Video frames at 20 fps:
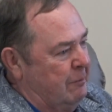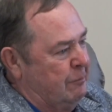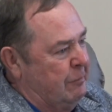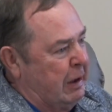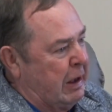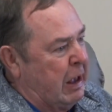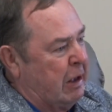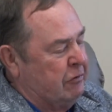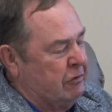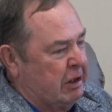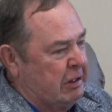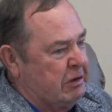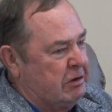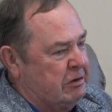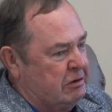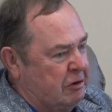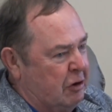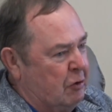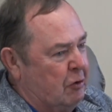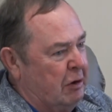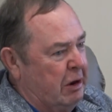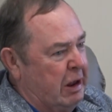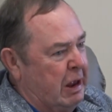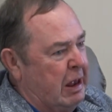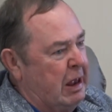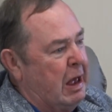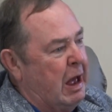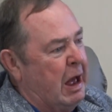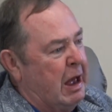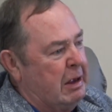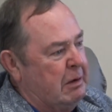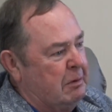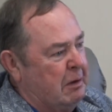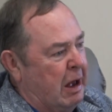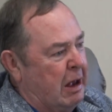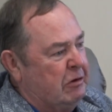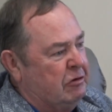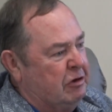Because it's certainly, I